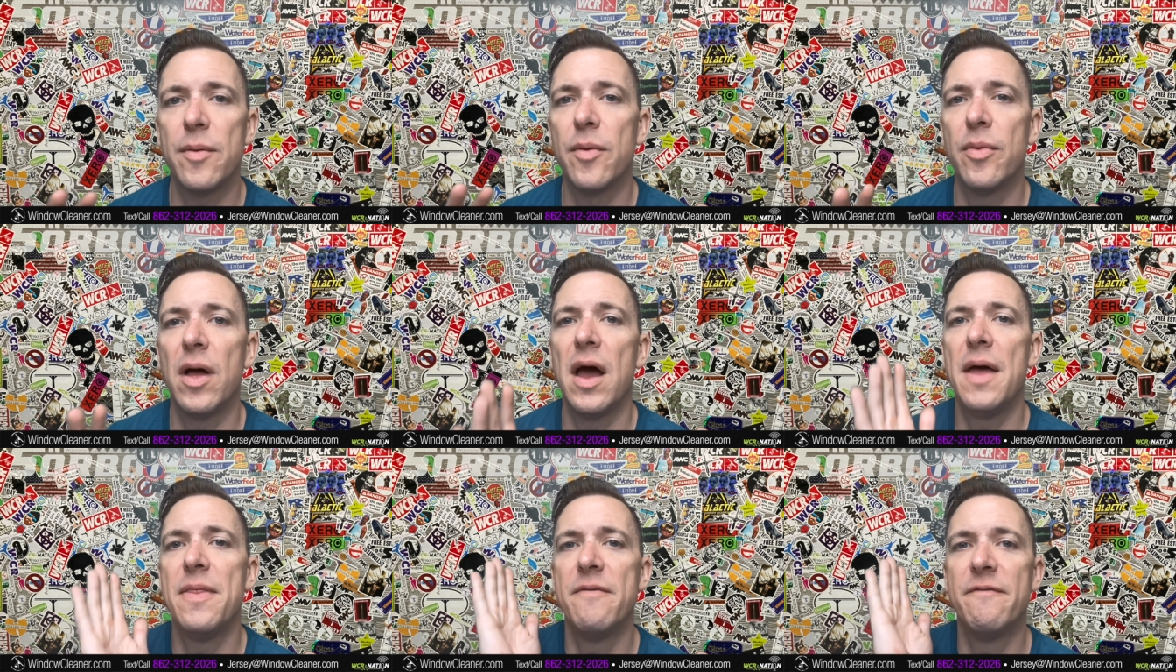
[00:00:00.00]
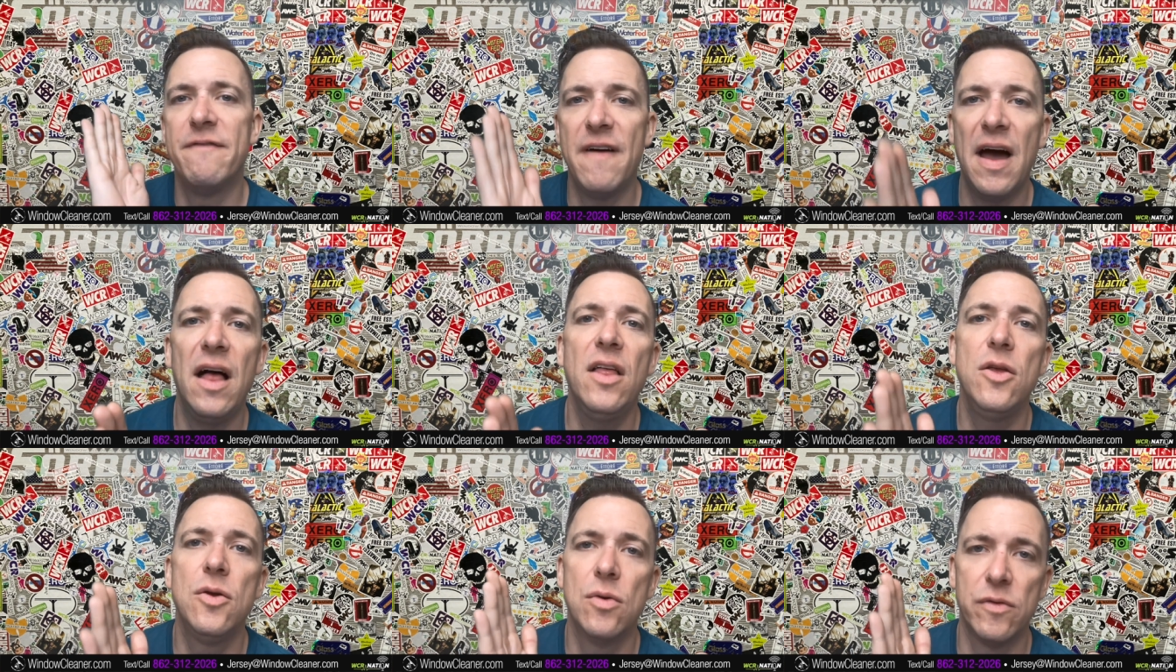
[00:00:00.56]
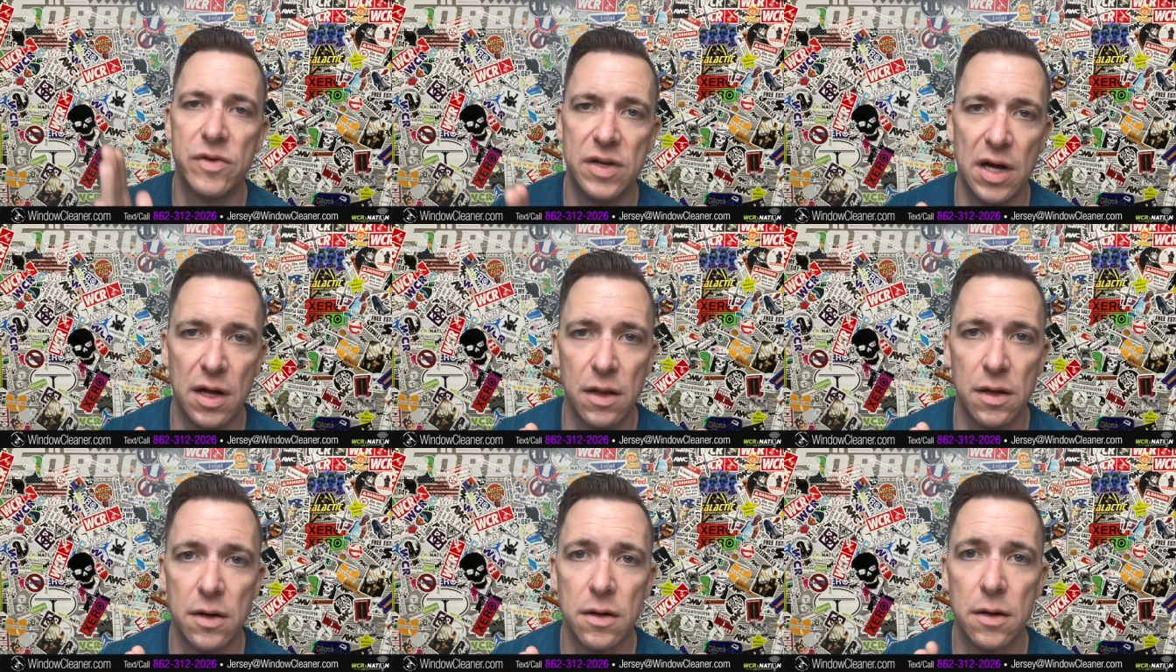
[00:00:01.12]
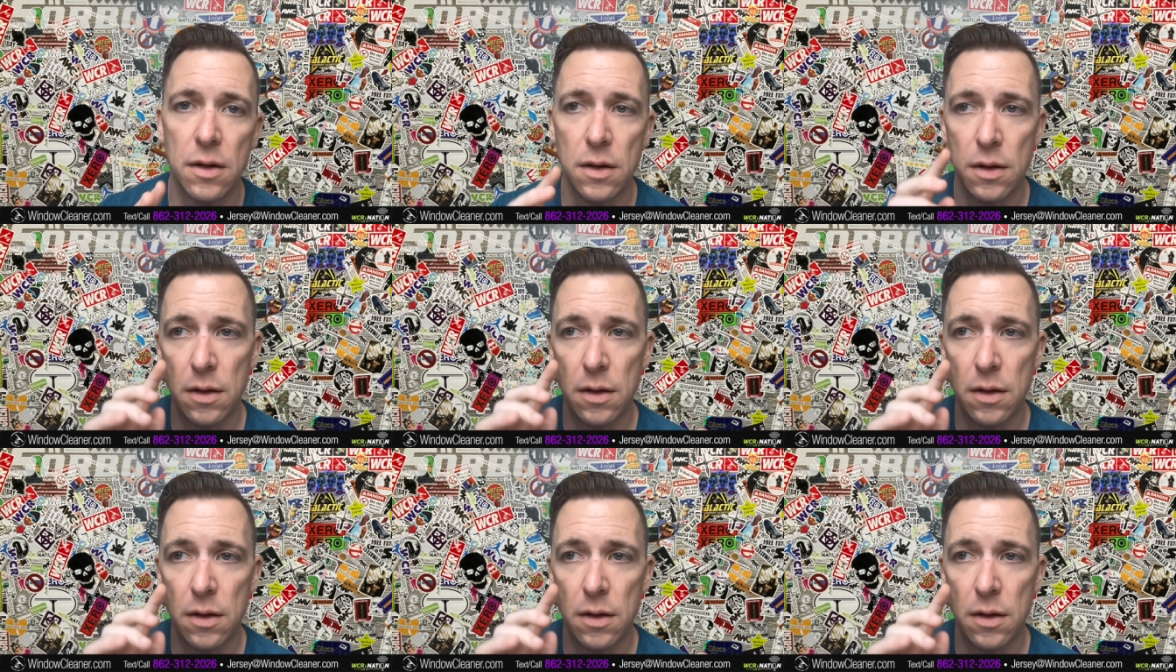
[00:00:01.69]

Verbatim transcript: blah, blah. And the value of a dollar